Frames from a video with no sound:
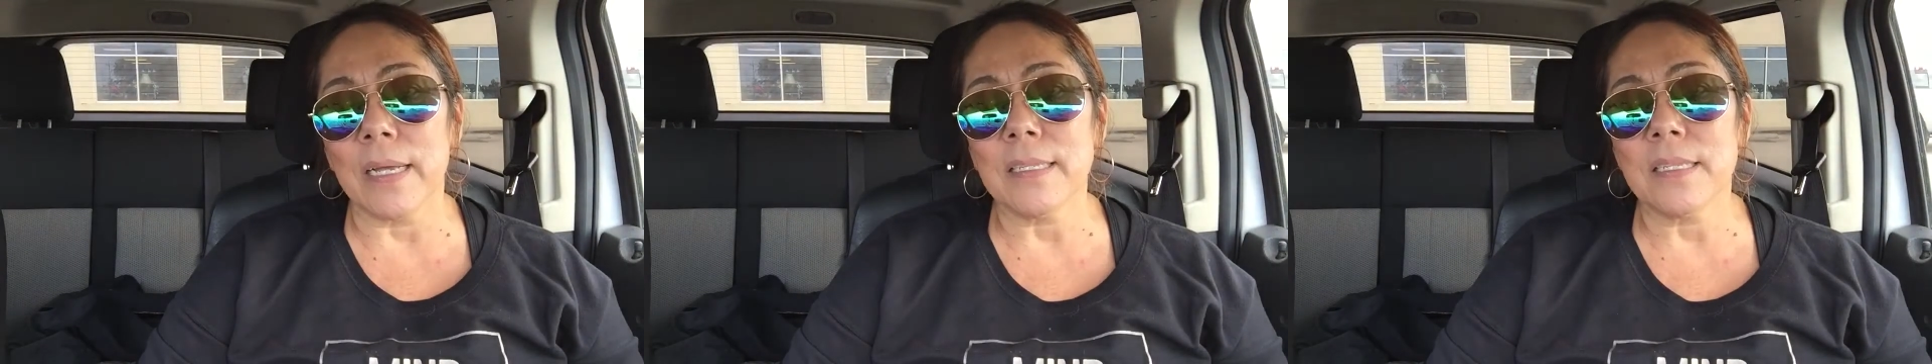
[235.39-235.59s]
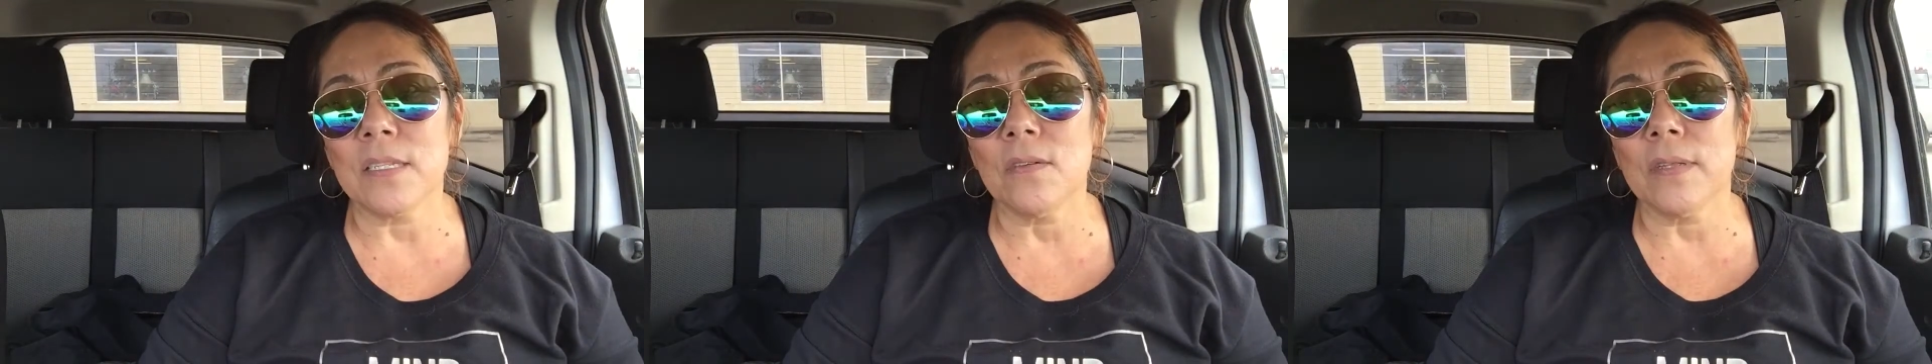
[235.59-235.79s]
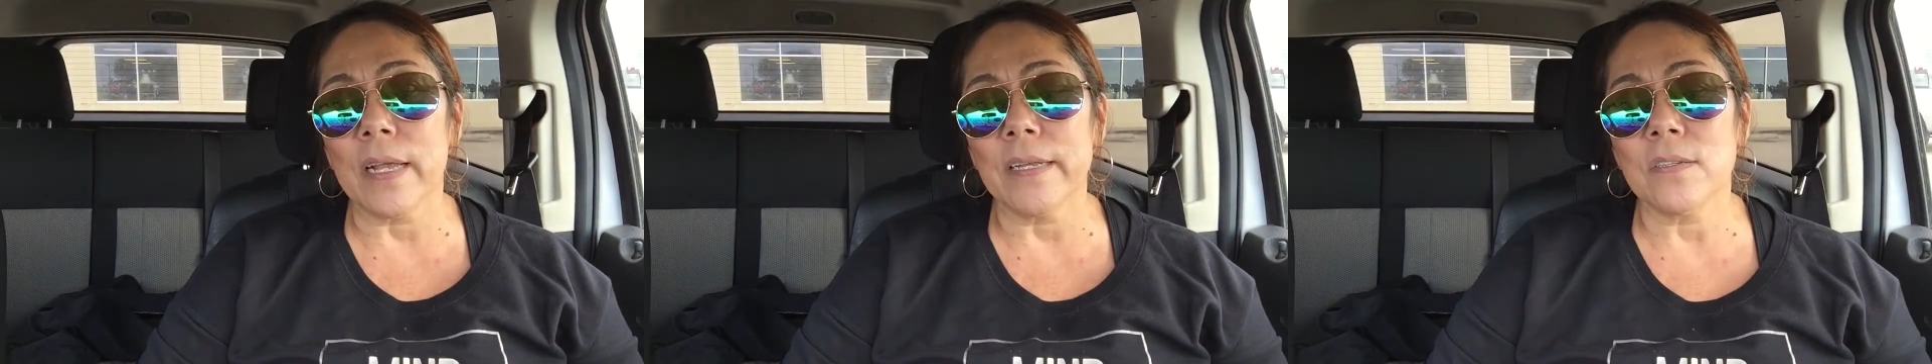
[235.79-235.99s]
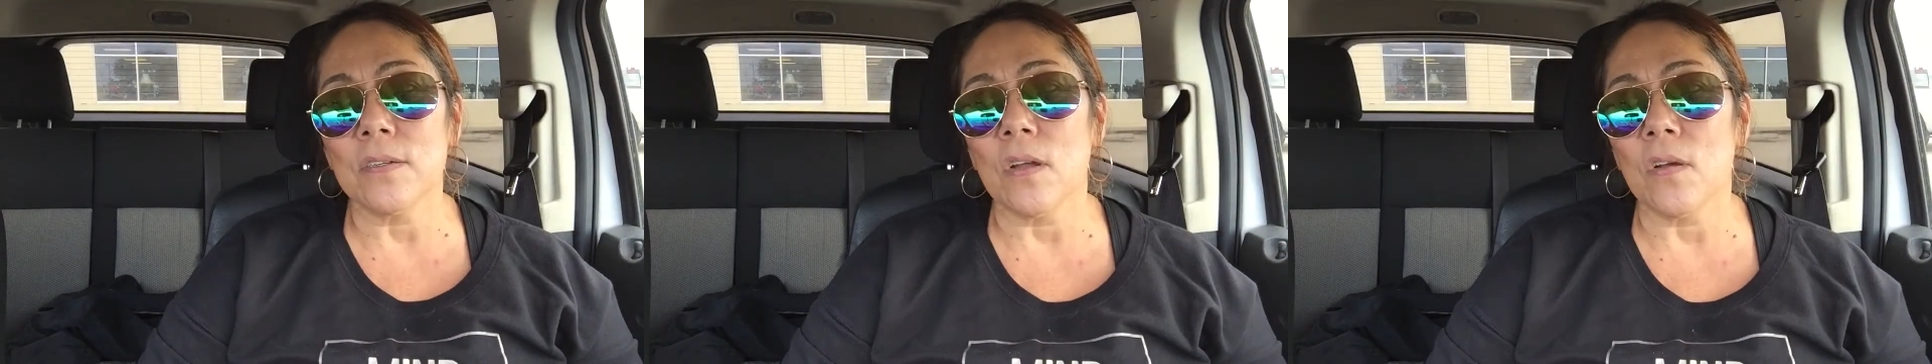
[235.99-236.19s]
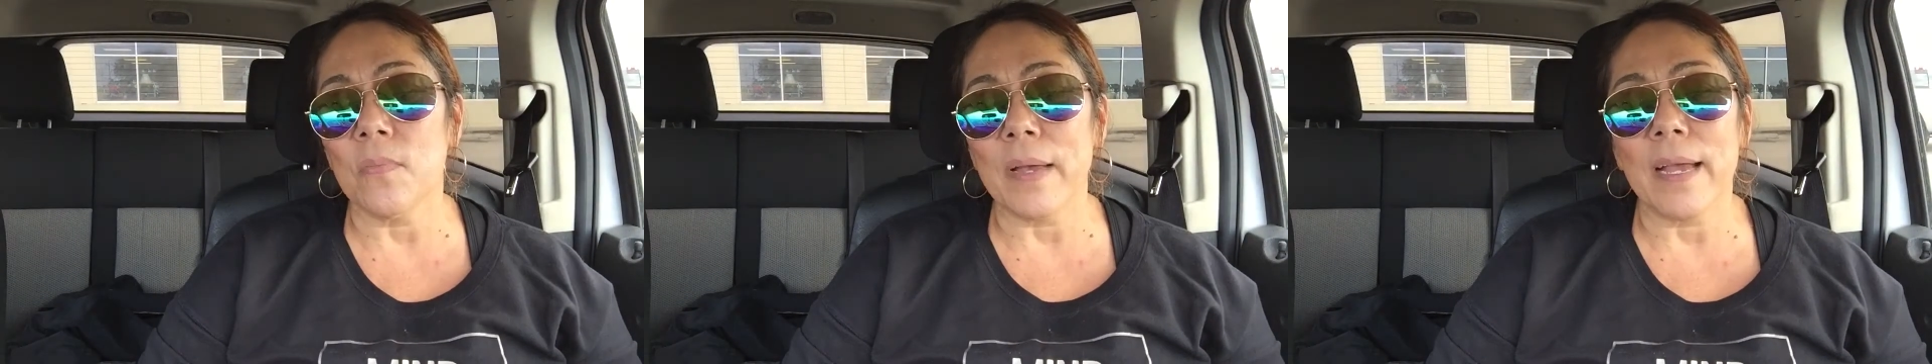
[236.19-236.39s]
I still like to
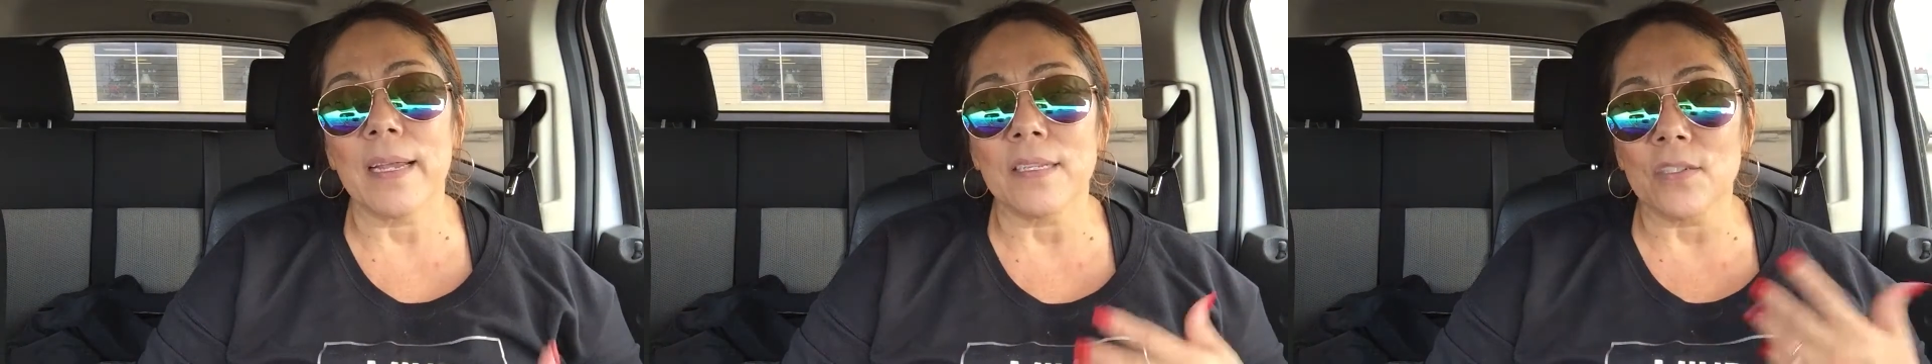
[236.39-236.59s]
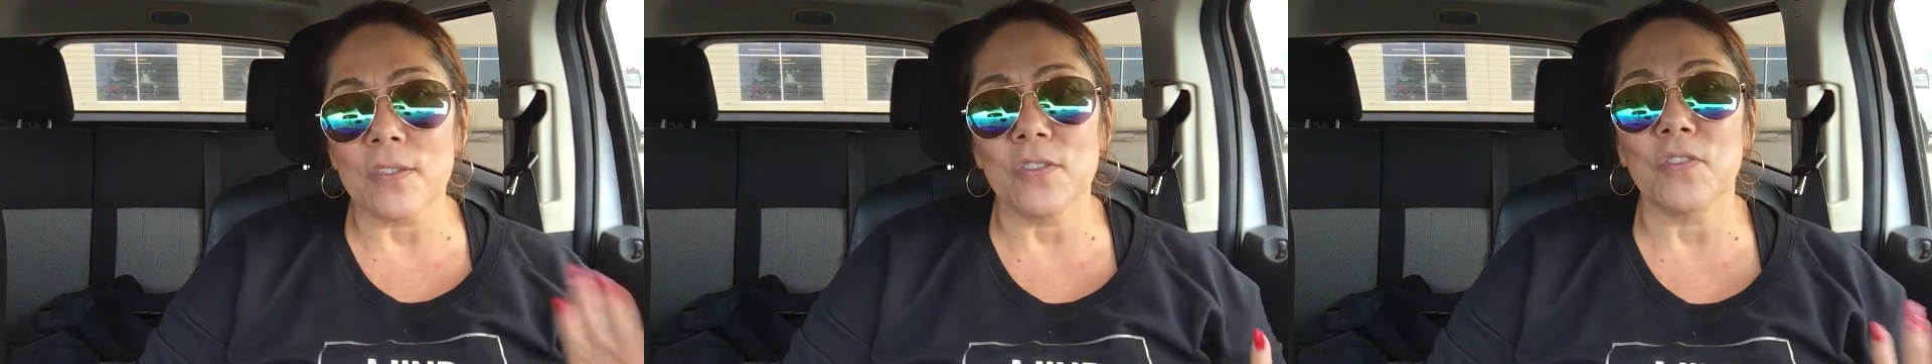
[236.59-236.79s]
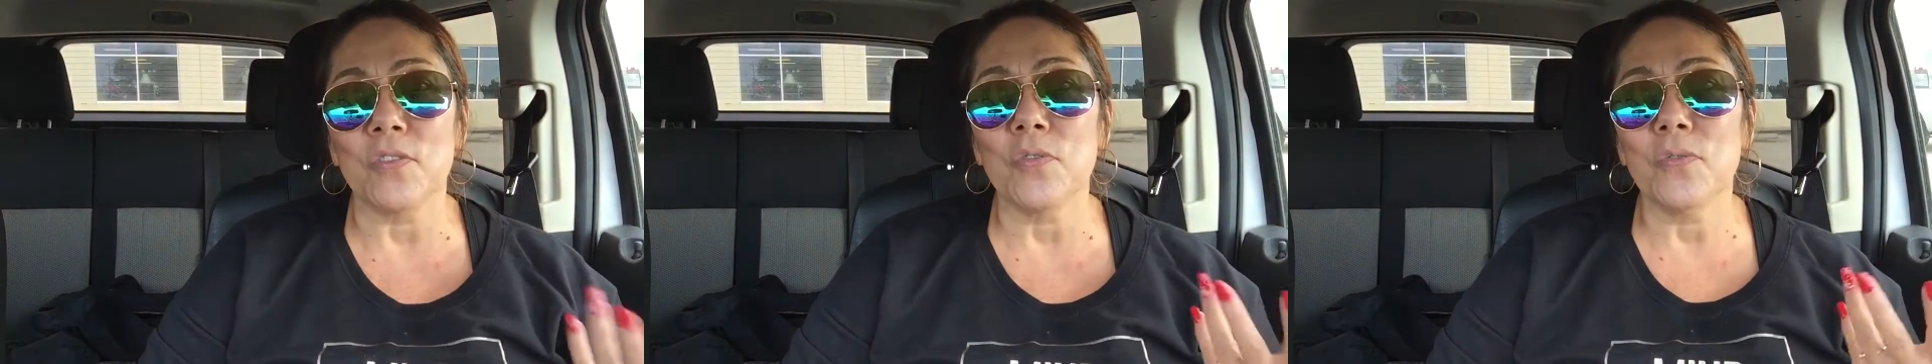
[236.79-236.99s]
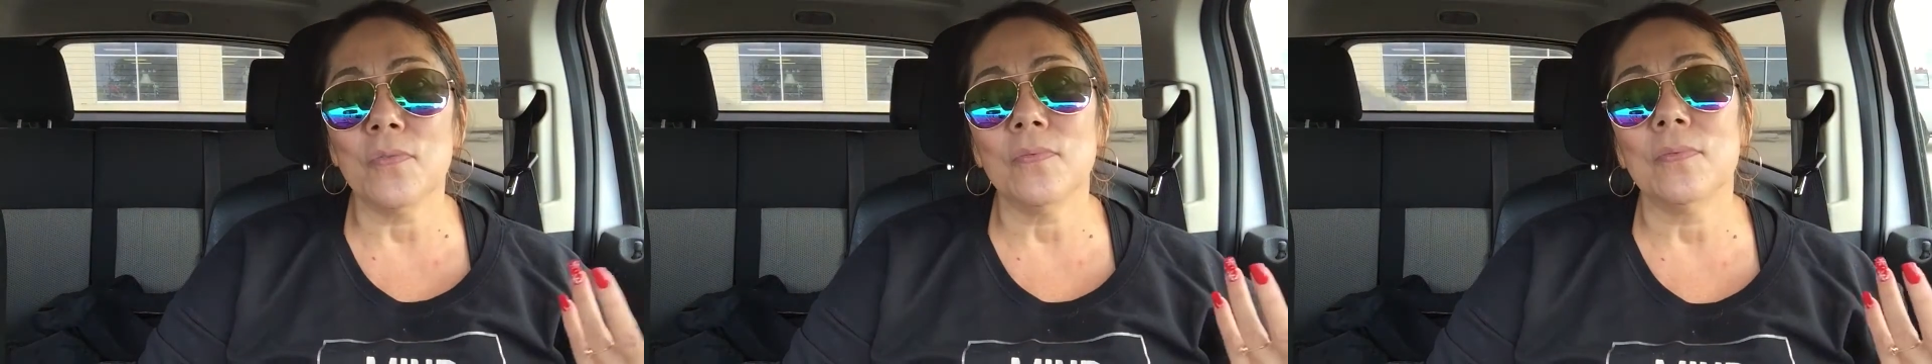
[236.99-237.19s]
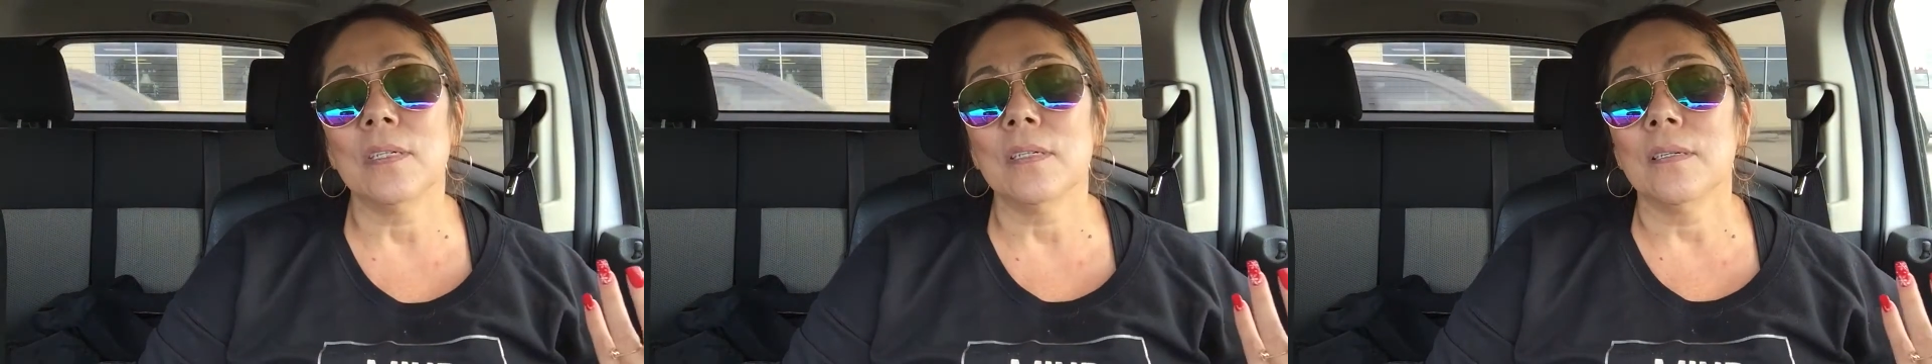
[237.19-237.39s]
go back and just do,